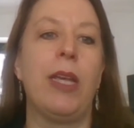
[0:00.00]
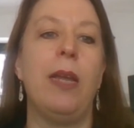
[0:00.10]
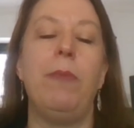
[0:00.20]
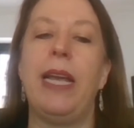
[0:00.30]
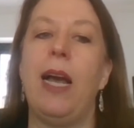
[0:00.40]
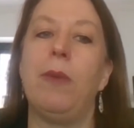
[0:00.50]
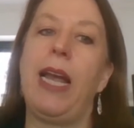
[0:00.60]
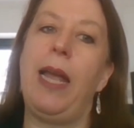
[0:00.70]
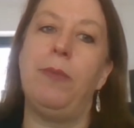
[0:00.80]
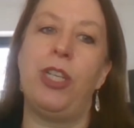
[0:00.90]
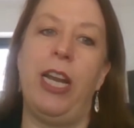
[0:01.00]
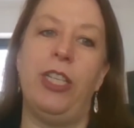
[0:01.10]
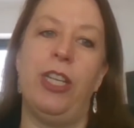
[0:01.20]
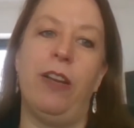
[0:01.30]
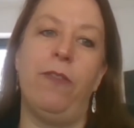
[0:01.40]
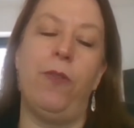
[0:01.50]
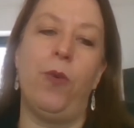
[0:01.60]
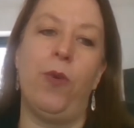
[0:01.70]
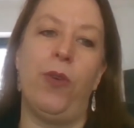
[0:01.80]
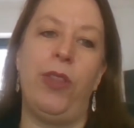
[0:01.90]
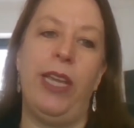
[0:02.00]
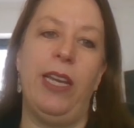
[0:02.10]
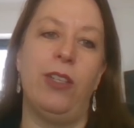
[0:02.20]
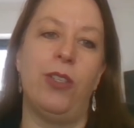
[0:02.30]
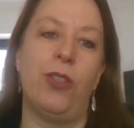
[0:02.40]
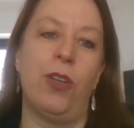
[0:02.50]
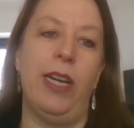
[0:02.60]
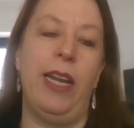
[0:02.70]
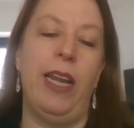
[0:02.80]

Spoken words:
can become game-changing for the industry